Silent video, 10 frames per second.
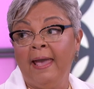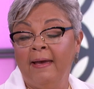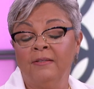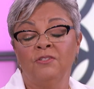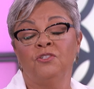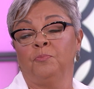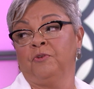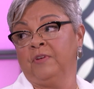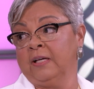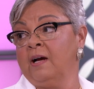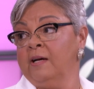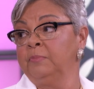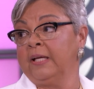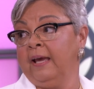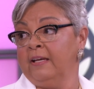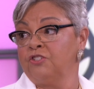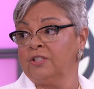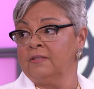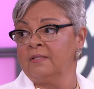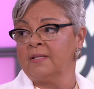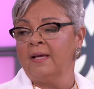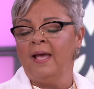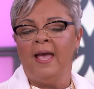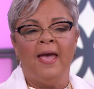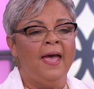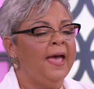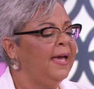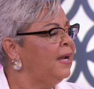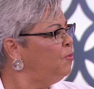and to prevent complications. Wow. And I